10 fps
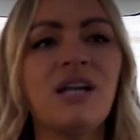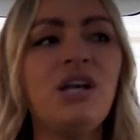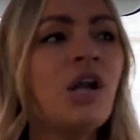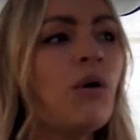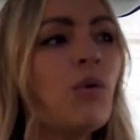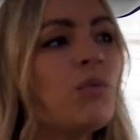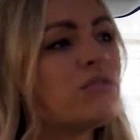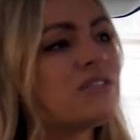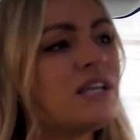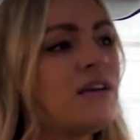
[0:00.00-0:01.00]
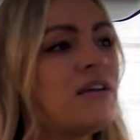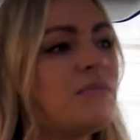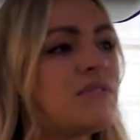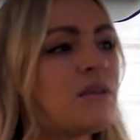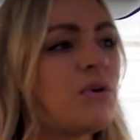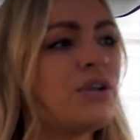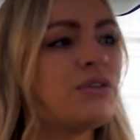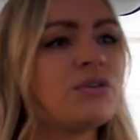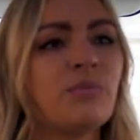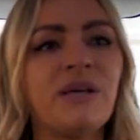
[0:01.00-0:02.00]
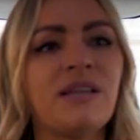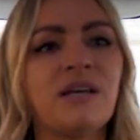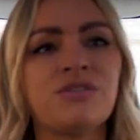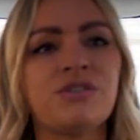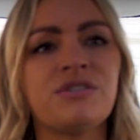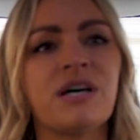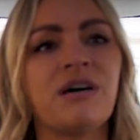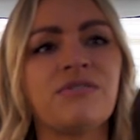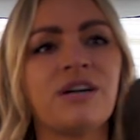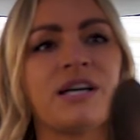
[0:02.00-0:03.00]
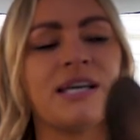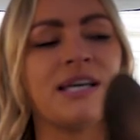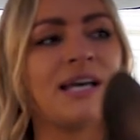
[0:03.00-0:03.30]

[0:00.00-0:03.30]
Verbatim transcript: No one wants to hear someone who's not being their true self, right?